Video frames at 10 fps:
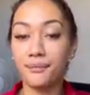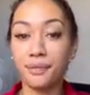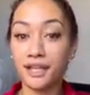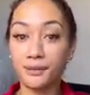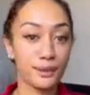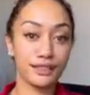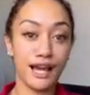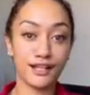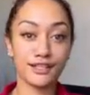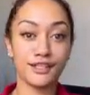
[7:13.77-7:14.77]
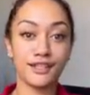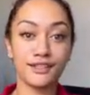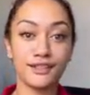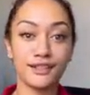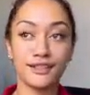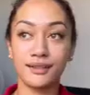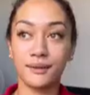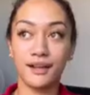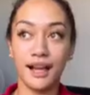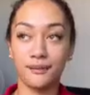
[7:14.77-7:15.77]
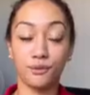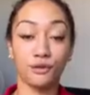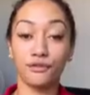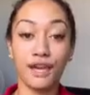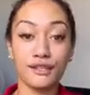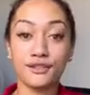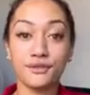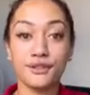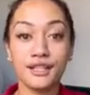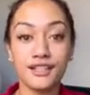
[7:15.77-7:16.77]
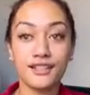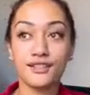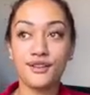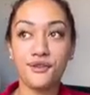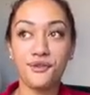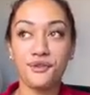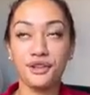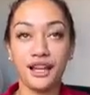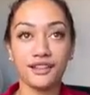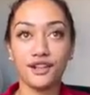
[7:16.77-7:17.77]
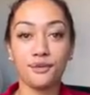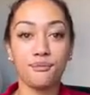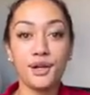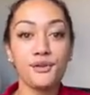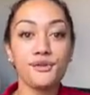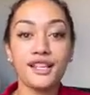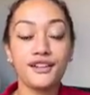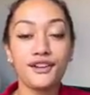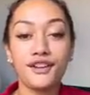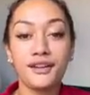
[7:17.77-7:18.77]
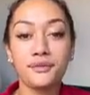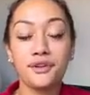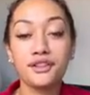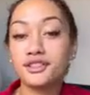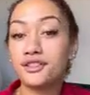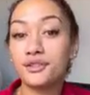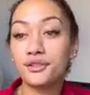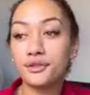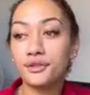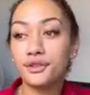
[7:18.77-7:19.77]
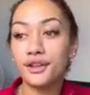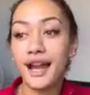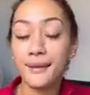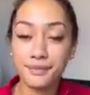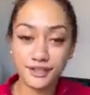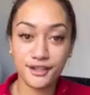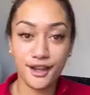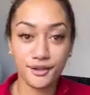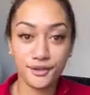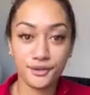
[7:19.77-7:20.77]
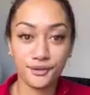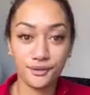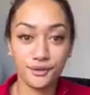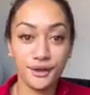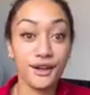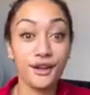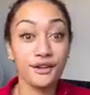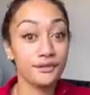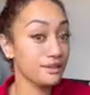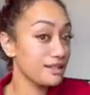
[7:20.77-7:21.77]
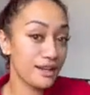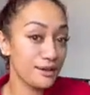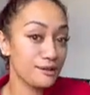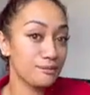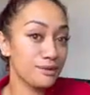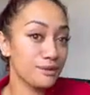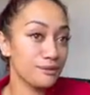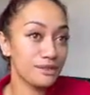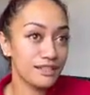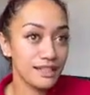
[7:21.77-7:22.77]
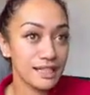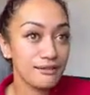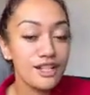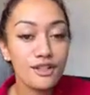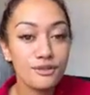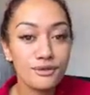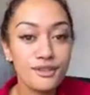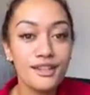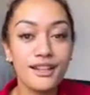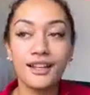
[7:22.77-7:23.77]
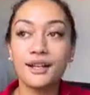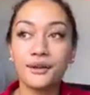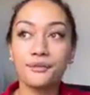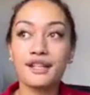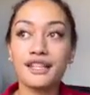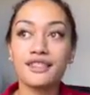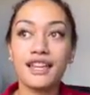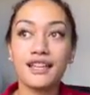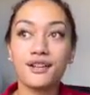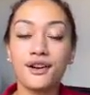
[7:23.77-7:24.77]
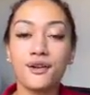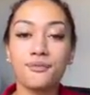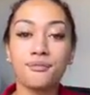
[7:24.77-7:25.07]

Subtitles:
big productions or factories or, like, you know, mills are gonna want to upcycle recyclable materials when they got